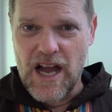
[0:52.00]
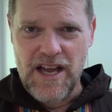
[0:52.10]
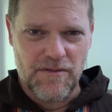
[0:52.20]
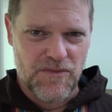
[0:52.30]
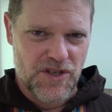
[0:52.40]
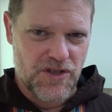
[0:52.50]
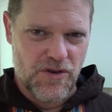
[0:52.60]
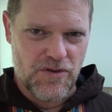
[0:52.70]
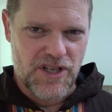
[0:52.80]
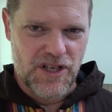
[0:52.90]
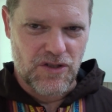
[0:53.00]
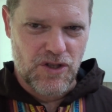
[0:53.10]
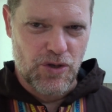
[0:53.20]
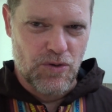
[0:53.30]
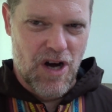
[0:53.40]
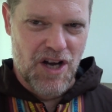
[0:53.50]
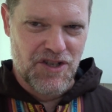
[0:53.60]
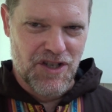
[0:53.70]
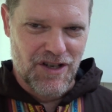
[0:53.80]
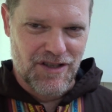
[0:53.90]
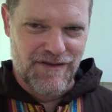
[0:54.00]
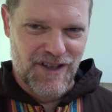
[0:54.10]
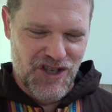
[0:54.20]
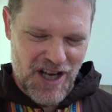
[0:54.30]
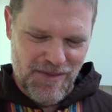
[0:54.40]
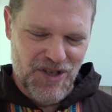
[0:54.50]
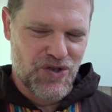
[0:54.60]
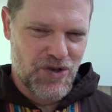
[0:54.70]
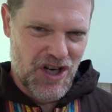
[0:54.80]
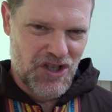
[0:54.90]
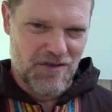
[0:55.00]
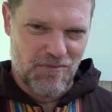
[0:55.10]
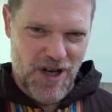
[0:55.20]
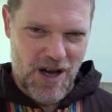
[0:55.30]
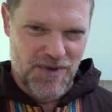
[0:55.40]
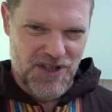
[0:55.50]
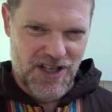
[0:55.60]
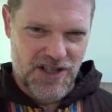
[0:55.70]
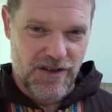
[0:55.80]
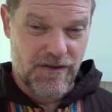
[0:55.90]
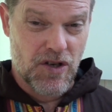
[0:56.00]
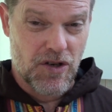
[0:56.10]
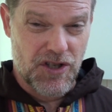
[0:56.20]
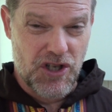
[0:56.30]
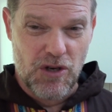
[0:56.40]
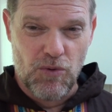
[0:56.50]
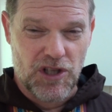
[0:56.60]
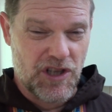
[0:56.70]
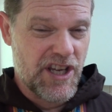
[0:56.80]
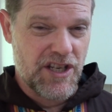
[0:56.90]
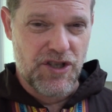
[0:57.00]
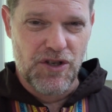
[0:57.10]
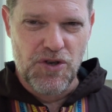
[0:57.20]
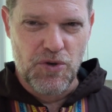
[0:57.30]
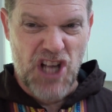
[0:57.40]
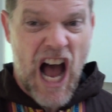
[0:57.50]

I am just using two hot dogs for demonstration purposes. Of course, you will need to use